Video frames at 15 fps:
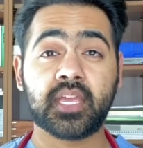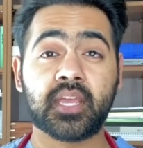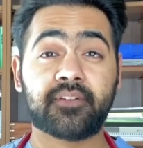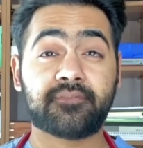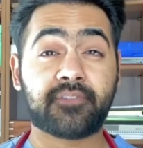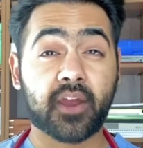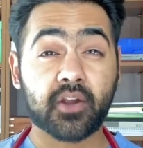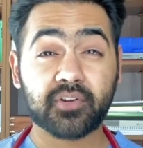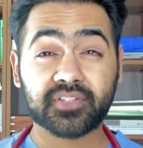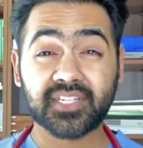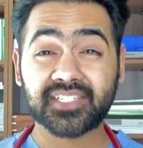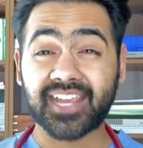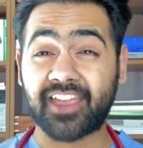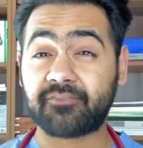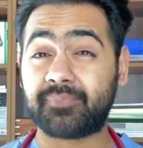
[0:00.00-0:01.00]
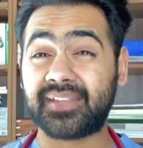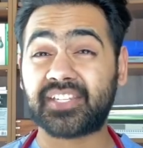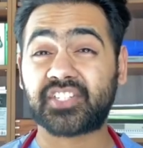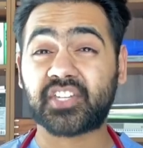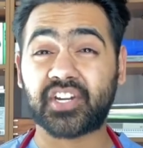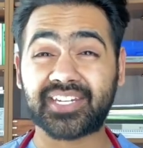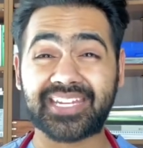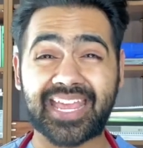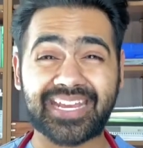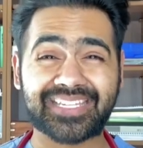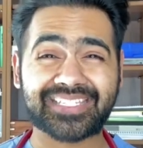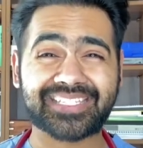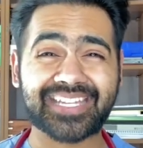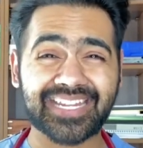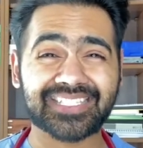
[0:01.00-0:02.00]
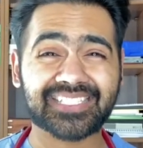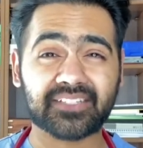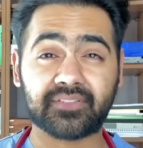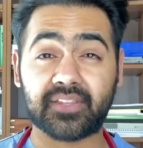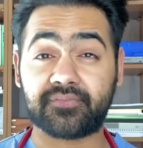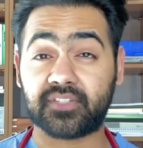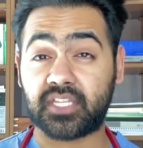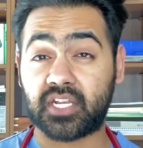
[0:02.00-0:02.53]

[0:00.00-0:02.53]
Viruses have been studied extensively for the